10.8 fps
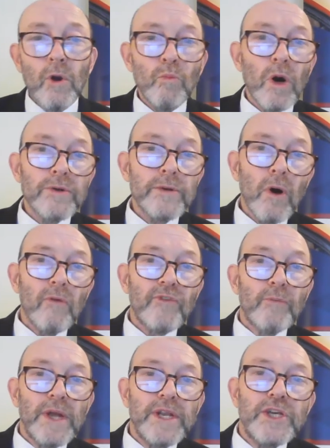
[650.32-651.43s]
One of the
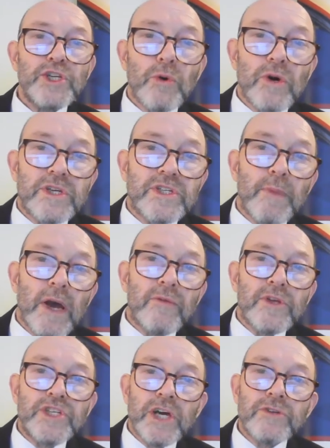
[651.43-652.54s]
many joys about
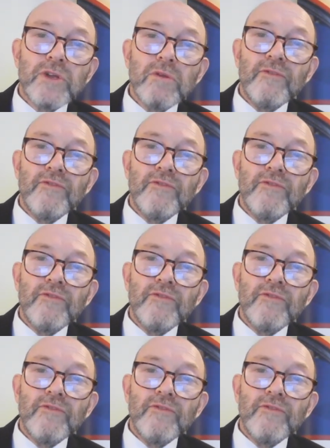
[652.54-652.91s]
the gentle